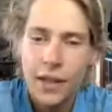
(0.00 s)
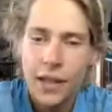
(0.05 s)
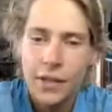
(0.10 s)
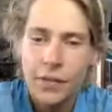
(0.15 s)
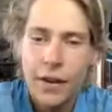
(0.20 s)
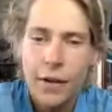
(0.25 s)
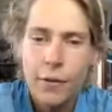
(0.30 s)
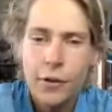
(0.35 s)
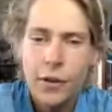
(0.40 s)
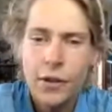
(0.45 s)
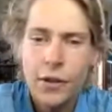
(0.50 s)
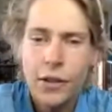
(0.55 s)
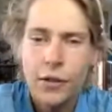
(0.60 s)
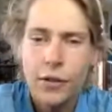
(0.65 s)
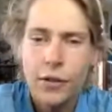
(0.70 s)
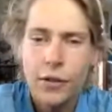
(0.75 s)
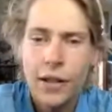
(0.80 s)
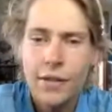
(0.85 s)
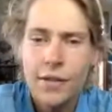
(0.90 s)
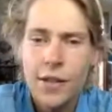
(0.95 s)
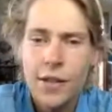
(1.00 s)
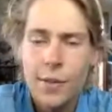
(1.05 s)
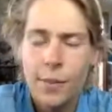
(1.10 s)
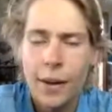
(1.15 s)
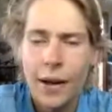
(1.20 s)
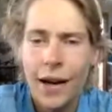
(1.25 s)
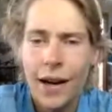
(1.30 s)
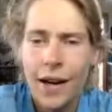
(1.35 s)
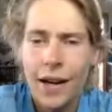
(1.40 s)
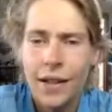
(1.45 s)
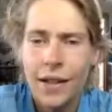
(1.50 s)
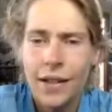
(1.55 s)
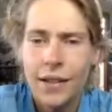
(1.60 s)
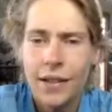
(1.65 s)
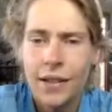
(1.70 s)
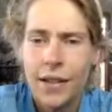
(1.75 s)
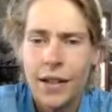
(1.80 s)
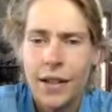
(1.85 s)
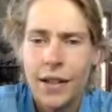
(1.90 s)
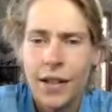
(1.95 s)
If I were to crave something
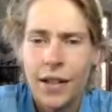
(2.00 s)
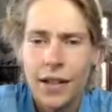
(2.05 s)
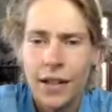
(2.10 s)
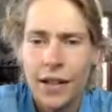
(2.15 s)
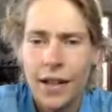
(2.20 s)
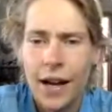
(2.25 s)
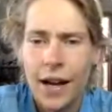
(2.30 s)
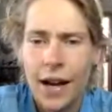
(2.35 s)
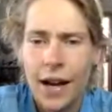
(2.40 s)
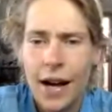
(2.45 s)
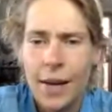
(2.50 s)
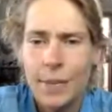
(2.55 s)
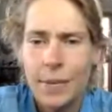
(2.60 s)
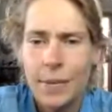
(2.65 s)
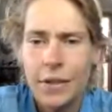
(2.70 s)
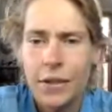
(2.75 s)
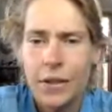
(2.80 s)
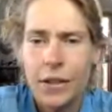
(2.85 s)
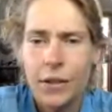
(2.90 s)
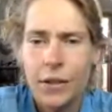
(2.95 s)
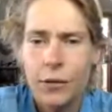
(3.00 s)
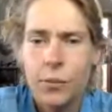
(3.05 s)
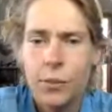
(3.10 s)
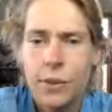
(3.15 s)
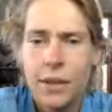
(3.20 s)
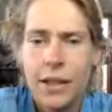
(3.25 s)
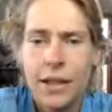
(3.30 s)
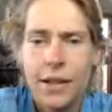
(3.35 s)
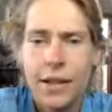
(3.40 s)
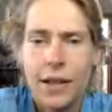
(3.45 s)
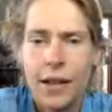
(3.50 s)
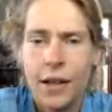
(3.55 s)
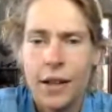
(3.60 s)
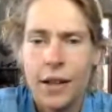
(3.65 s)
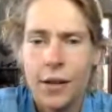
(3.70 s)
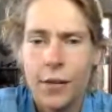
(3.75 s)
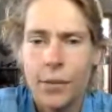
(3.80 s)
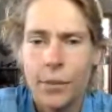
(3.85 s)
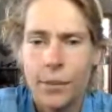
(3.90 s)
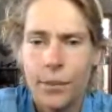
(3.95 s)
hot, like a hot meal, it would be at
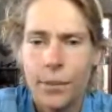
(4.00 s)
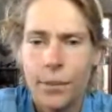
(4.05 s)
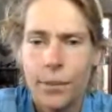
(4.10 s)
night.